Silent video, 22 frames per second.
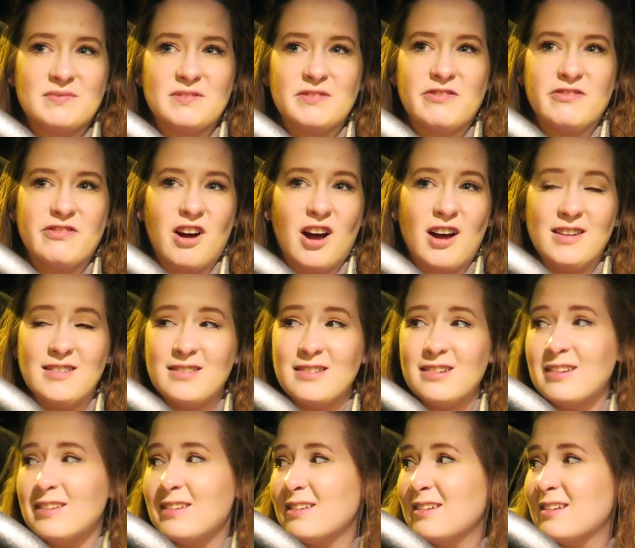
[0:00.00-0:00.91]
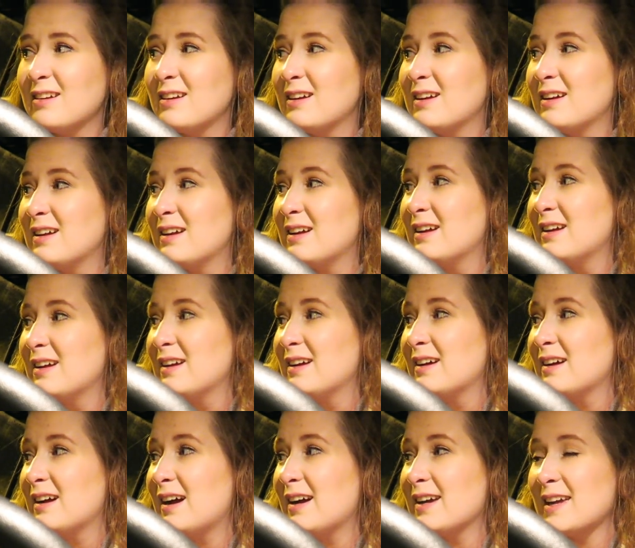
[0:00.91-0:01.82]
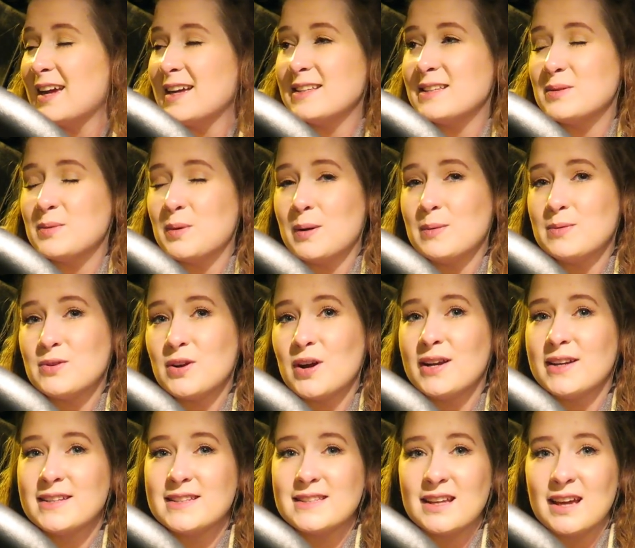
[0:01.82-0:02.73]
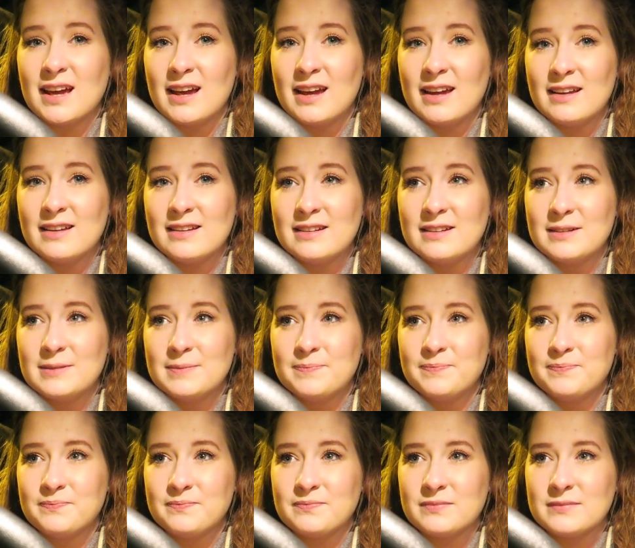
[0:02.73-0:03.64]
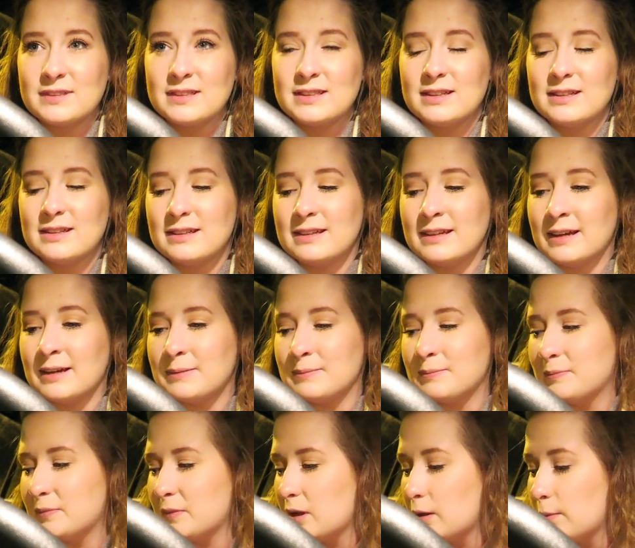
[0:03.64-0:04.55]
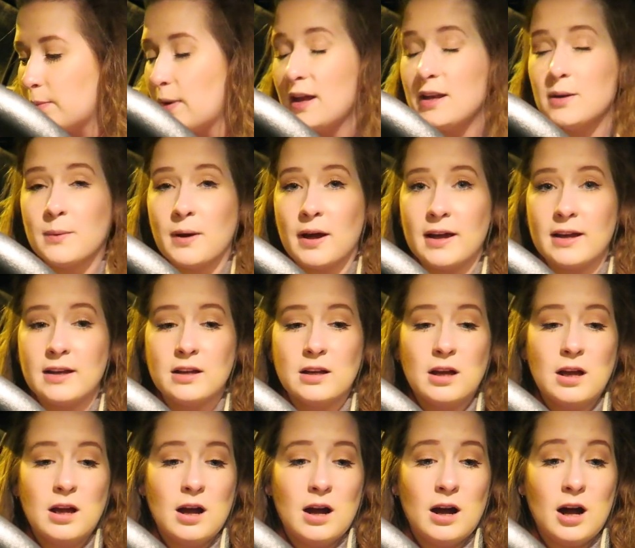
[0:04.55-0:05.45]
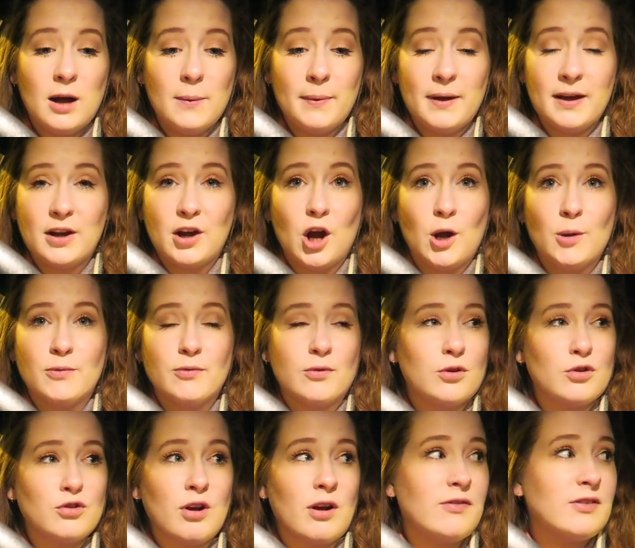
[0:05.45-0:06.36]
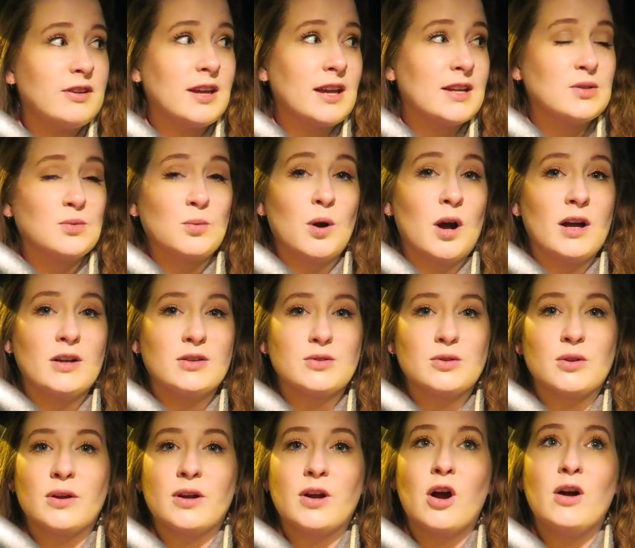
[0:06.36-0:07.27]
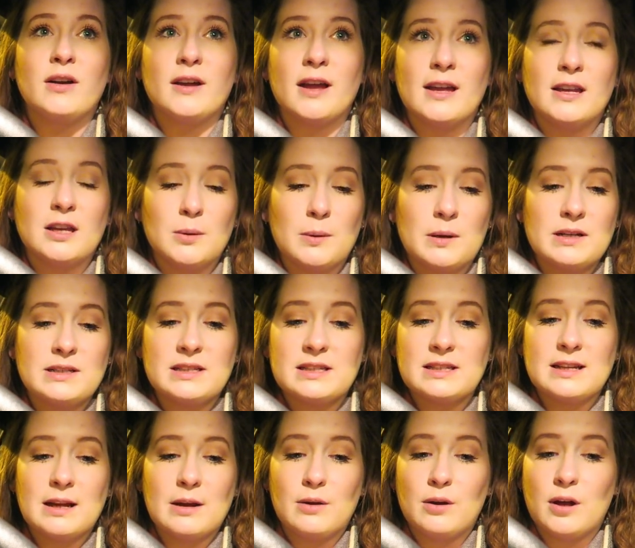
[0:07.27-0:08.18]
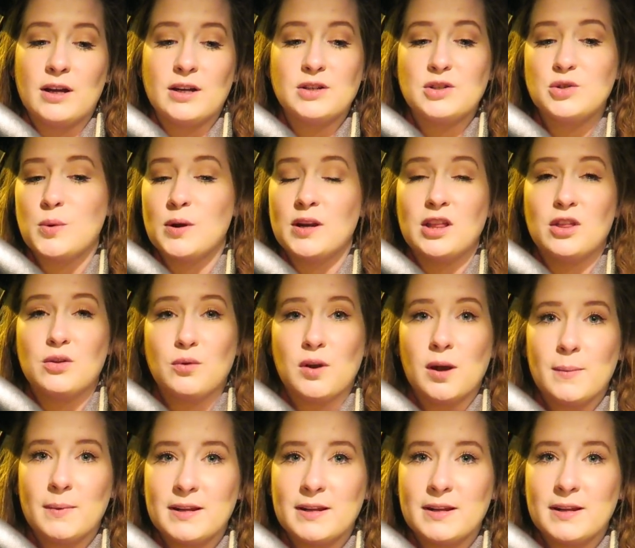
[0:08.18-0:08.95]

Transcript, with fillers: fun, I guess is what I'm trying to say. Yeah. But anyway, I better go before the traffic gets worse, although it can't get any worse. It's now like 23